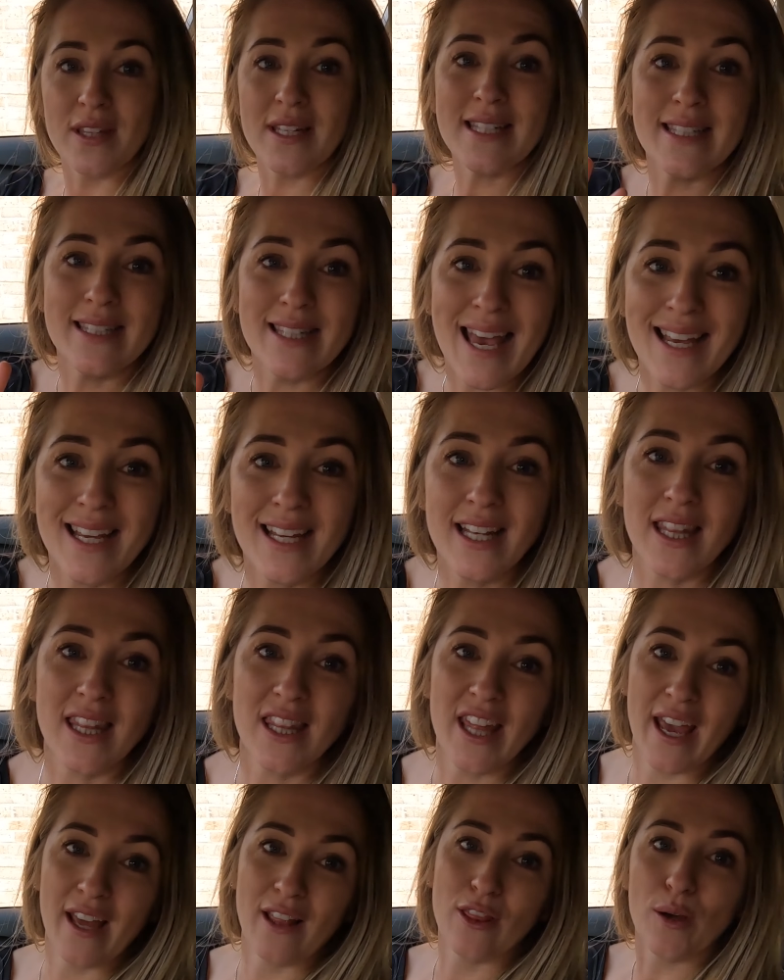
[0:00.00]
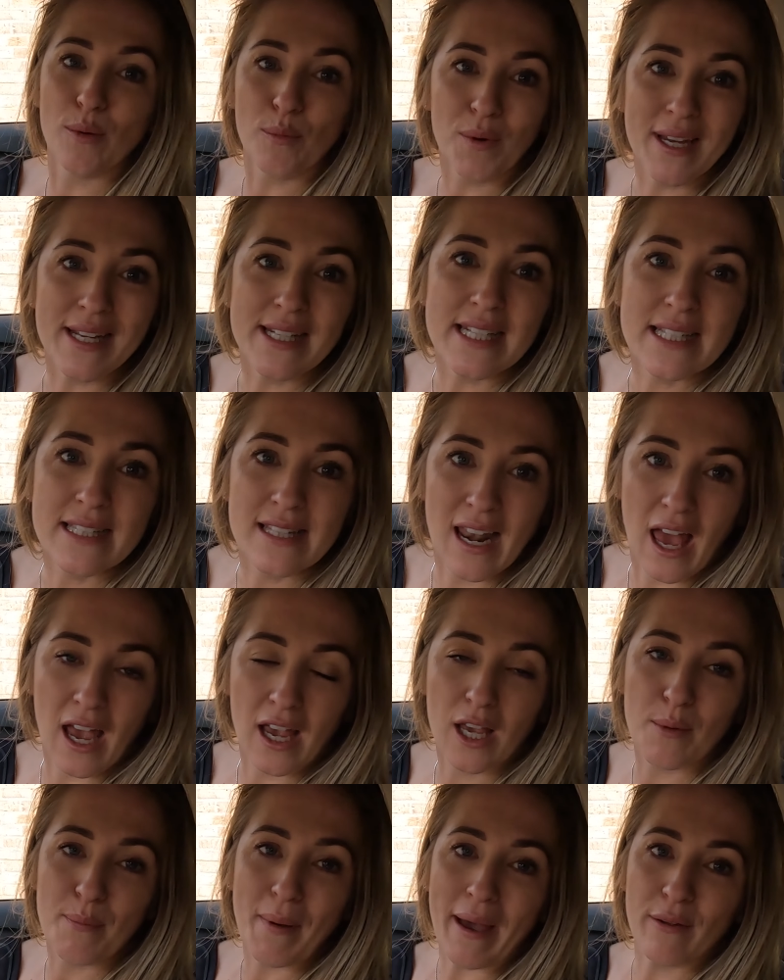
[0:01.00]
second thing that we dislike
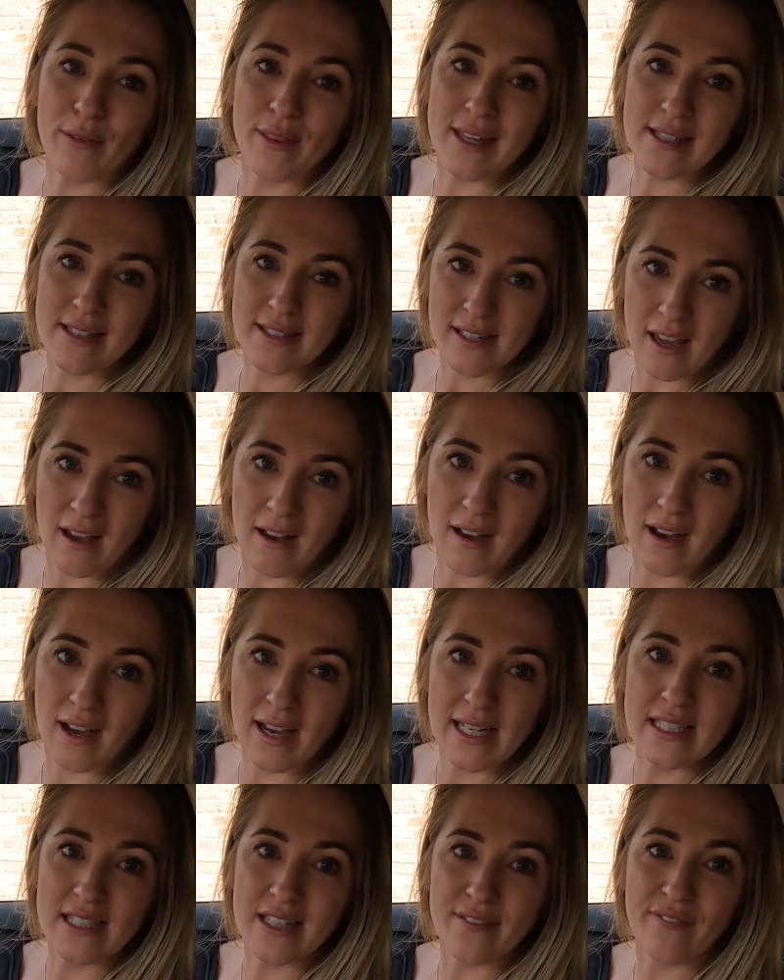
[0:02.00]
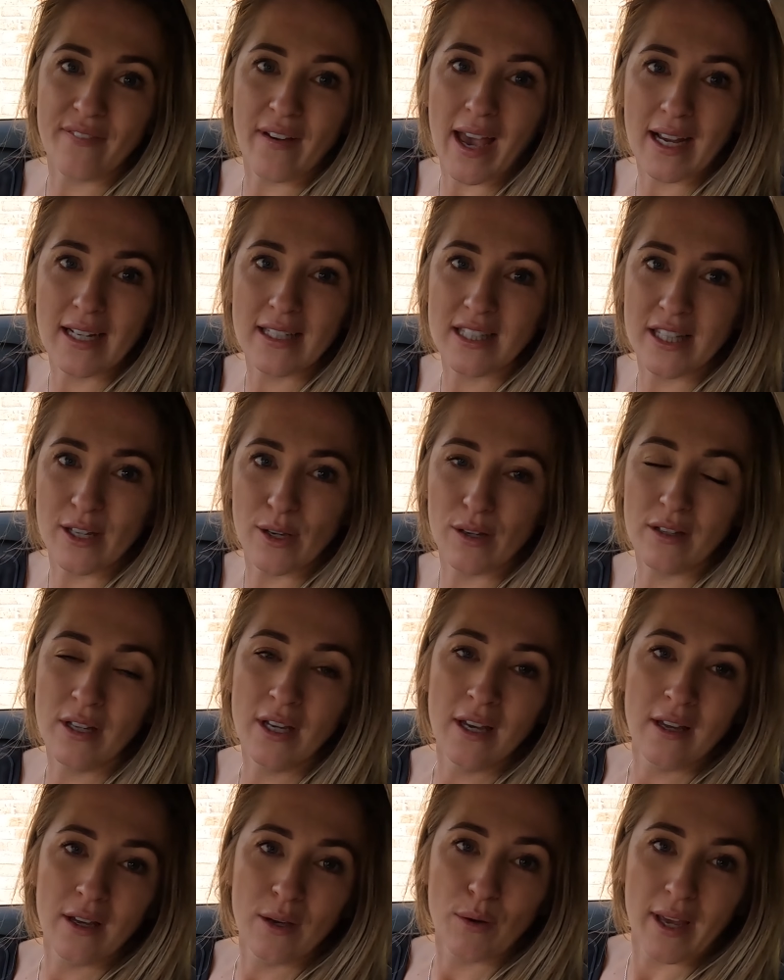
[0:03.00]
about this car is the fact that
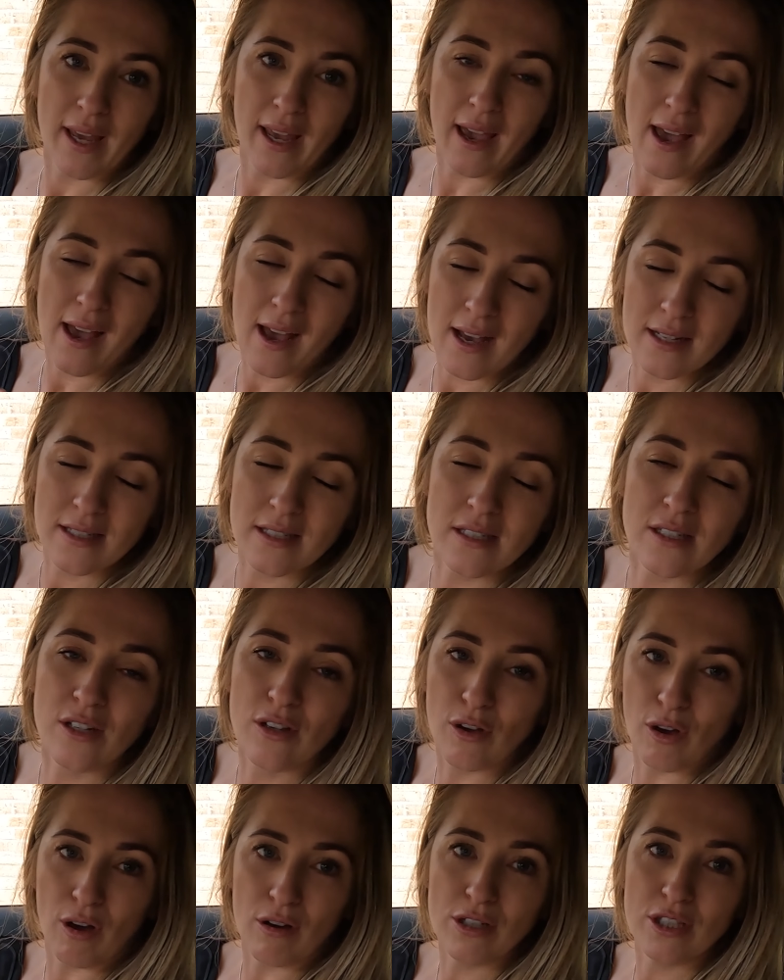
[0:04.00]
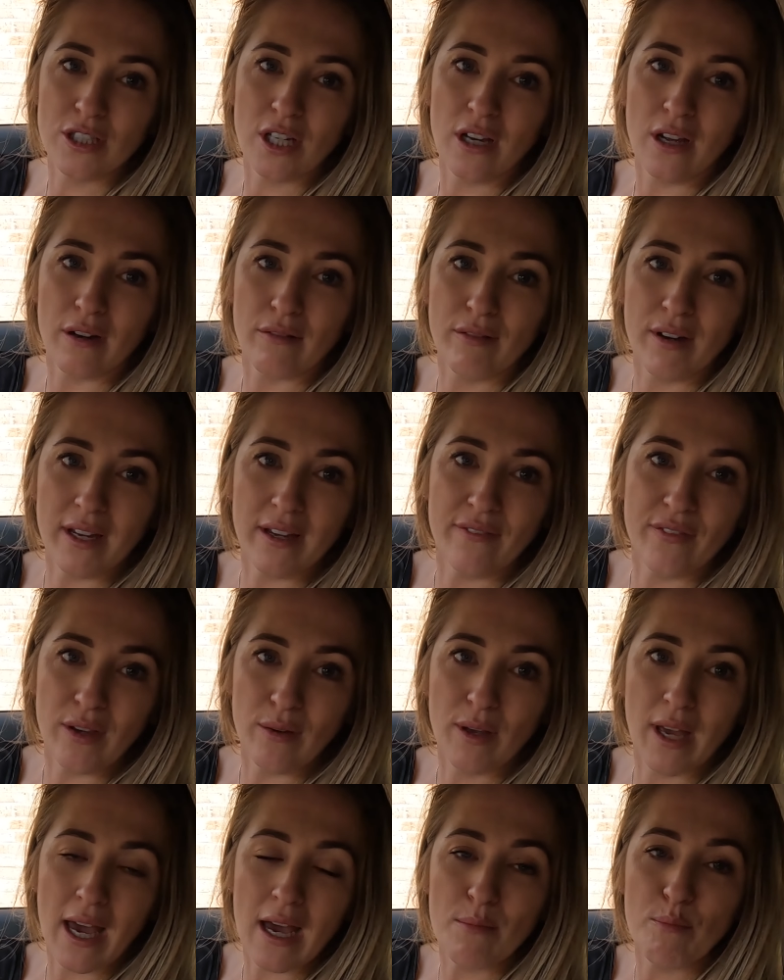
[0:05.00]
it hasn't got a rear view
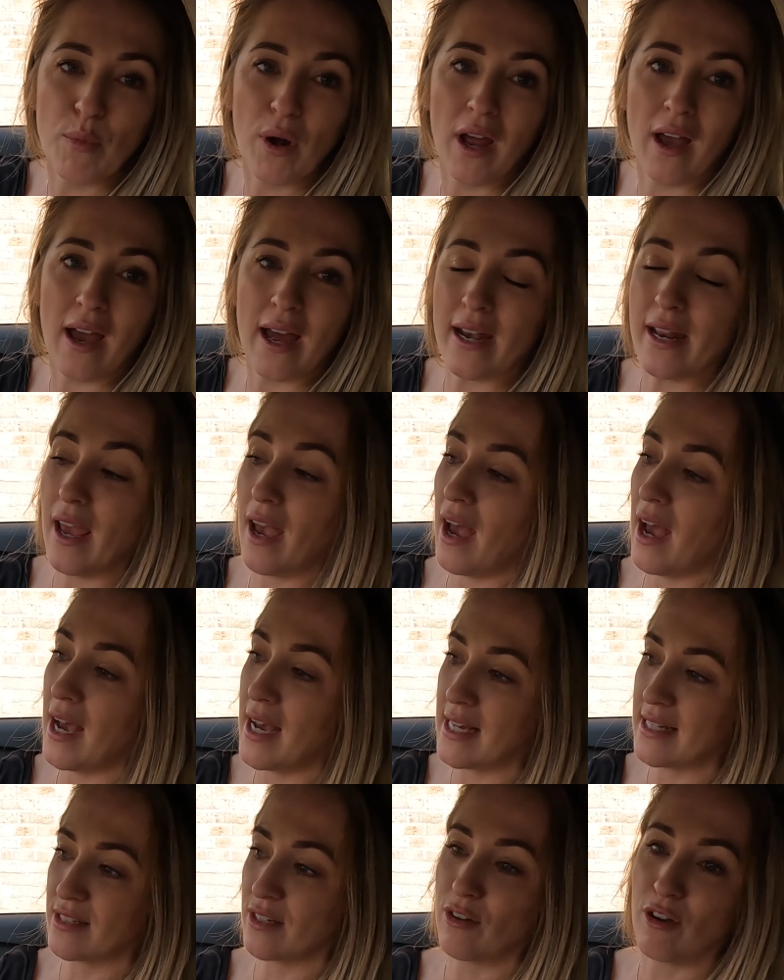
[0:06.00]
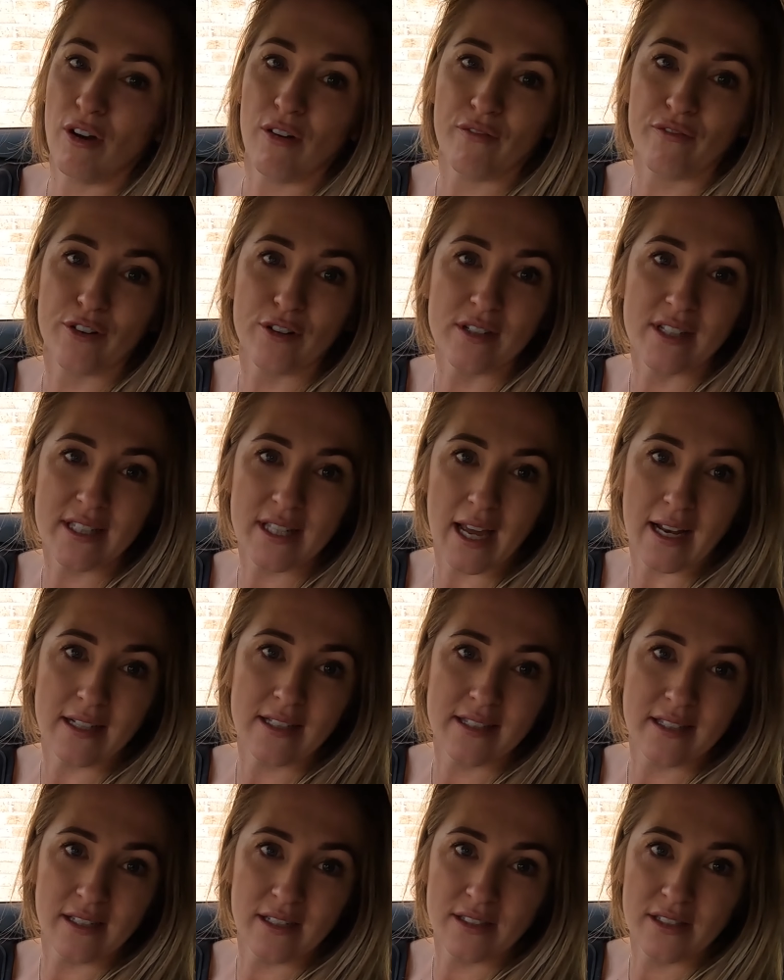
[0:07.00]
camera and it hasn't got front
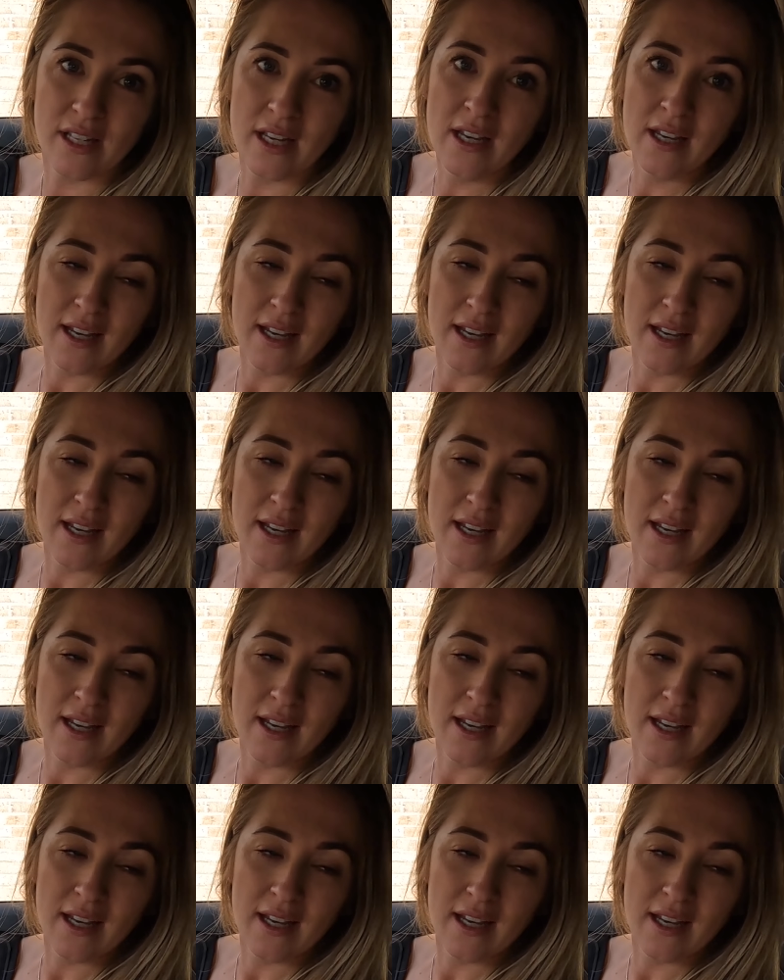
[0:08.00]
sensors,